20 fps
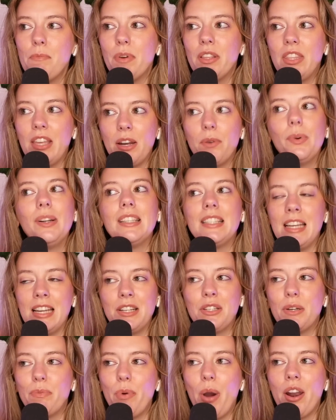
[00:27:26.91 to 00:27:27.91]
But then when
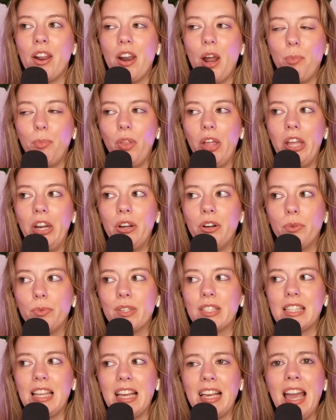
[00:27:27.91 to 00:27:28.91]
Xander brought it up later and
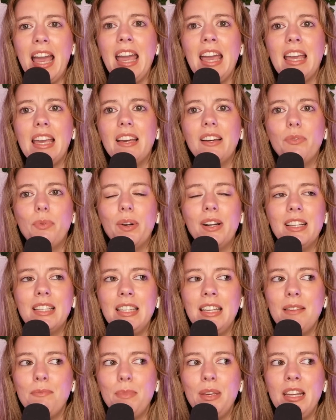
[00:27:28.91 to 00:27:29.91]
was like, hey, what does
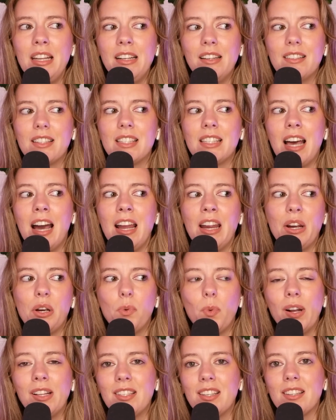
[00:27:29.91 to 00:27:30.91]
he mean, sire?
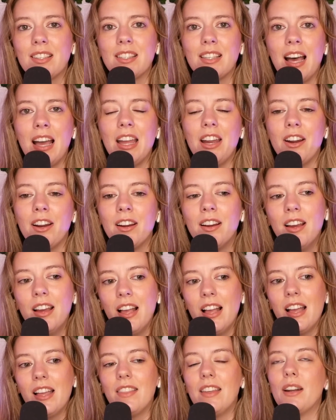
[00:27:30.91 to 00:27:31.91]
What's a sire?
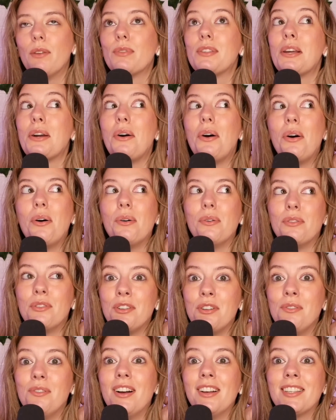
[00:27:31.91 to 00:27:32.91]
Then I was like, oh
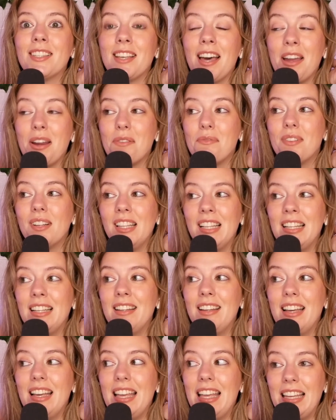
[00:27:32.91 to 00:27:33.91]
shoot, a sire
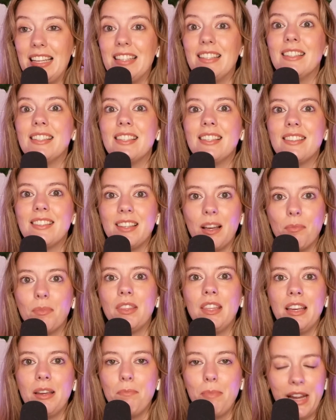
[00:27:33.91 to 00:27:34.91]
really is
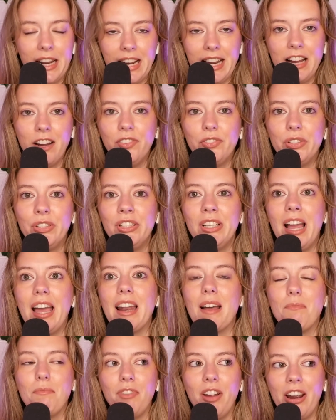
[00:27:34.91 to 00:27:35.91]
something meaningful, and
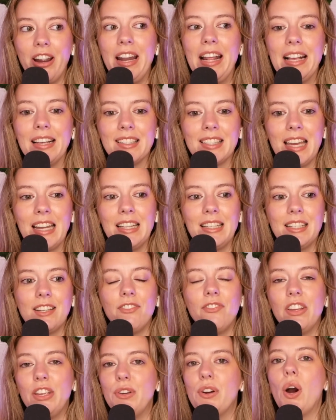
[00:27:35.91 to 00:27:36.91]
I'm very excited to
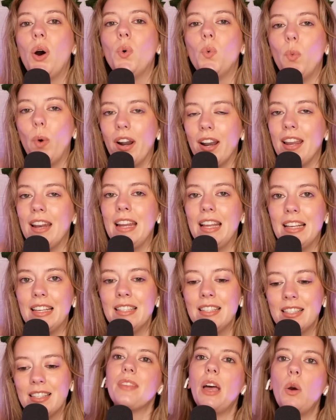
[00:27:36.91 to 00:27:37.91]
figure out what it
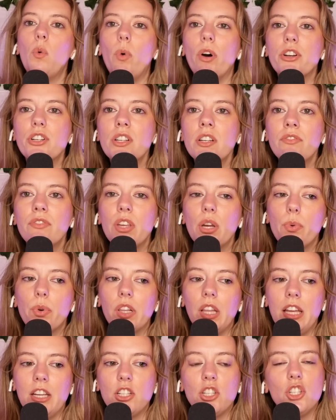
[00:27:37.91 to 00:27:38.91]
is. I wonder if their
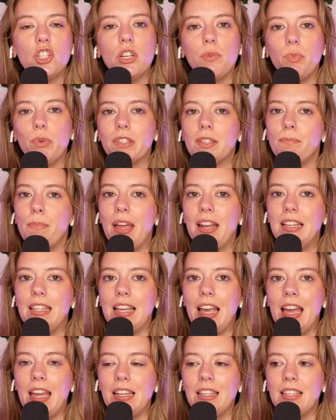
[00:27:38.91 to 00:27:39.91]
relationship was meant
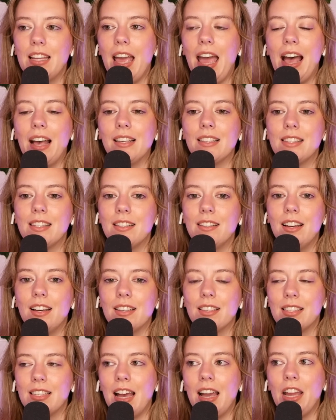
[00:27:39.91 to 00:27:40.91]
to end as a
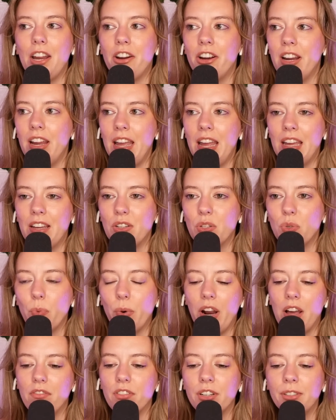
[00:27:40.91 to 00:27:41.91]
sire and
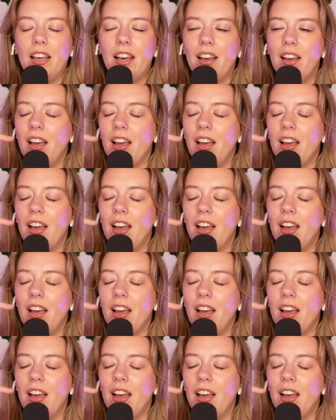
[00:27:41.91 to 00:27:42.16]
whatever.